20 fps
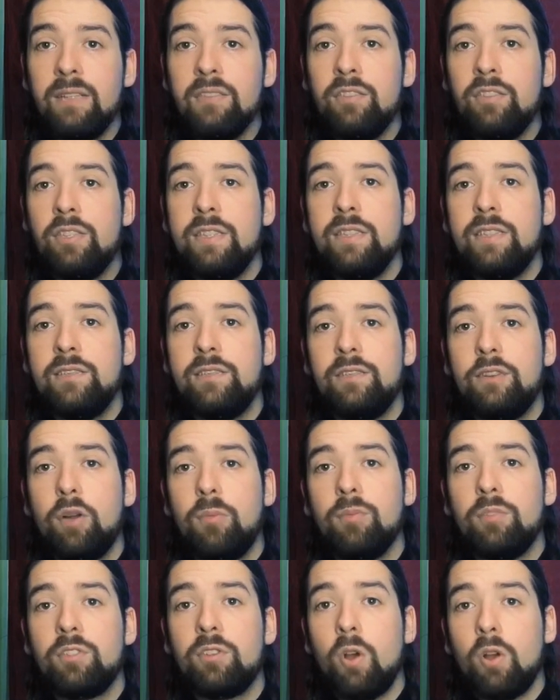She's
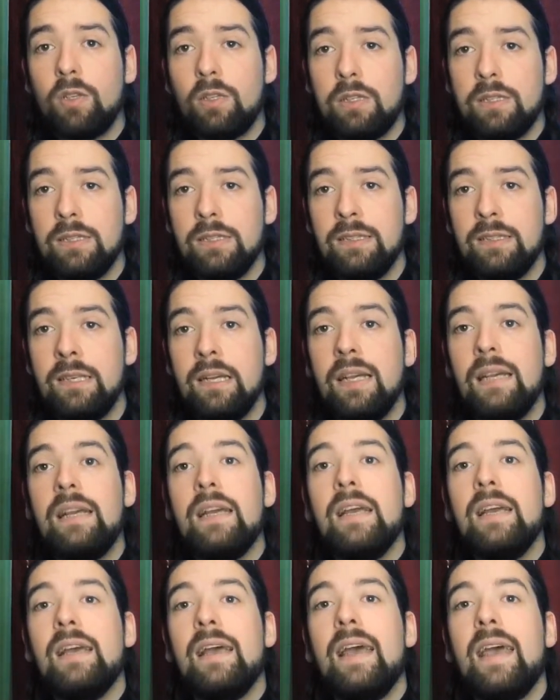from Scotland,
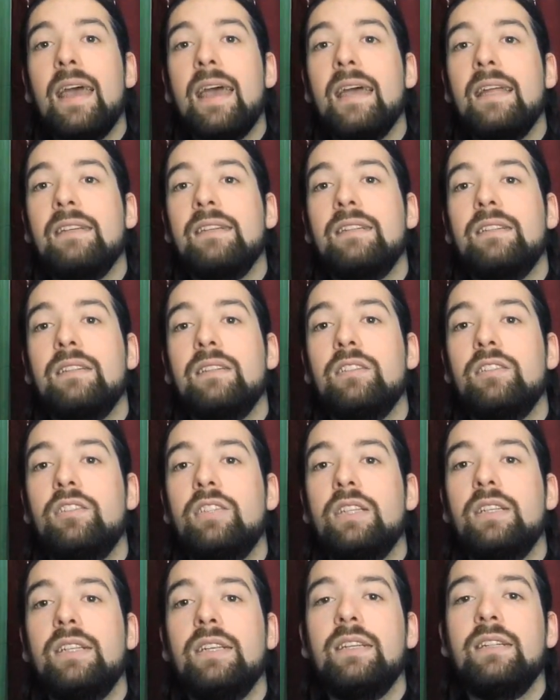and
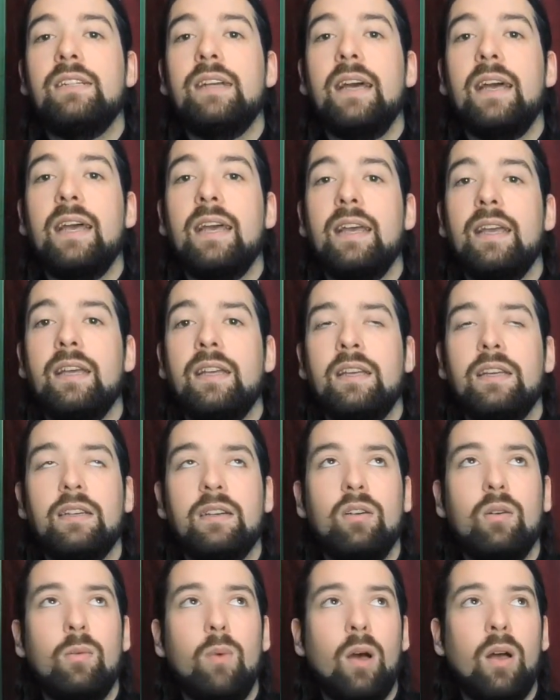she did a
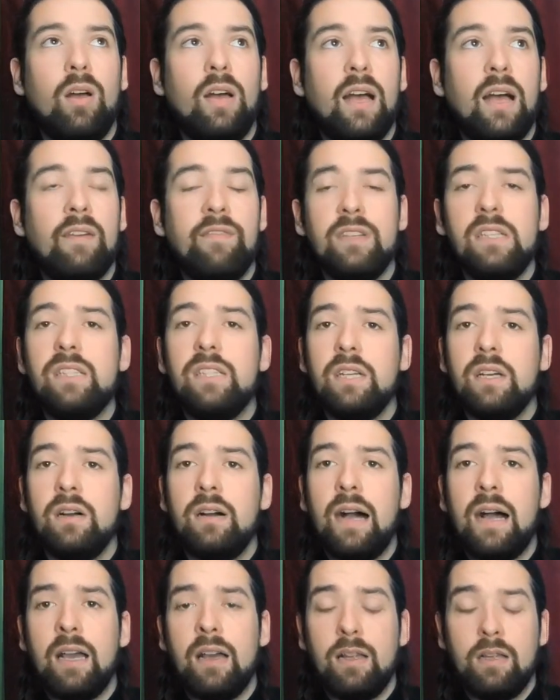video
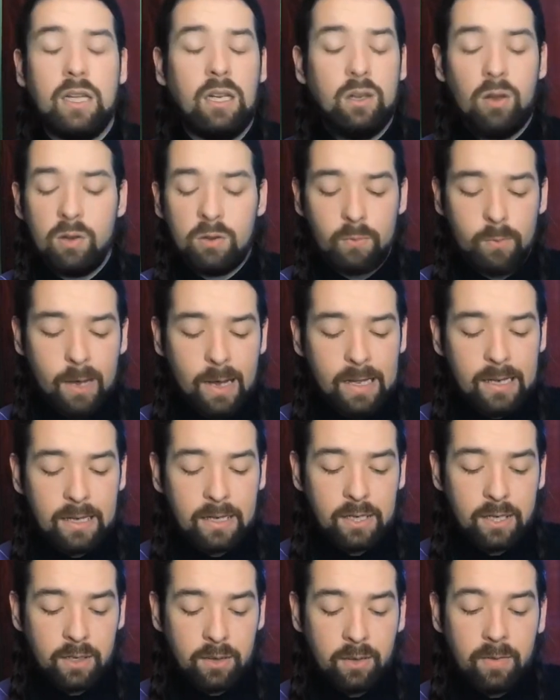a long while
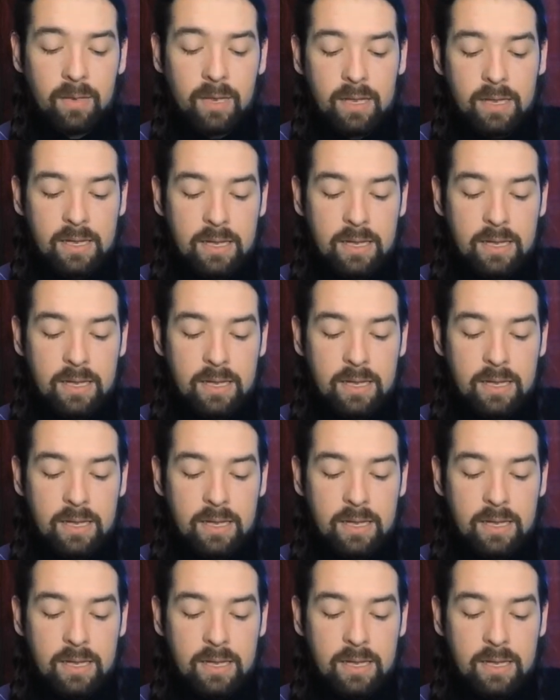ago,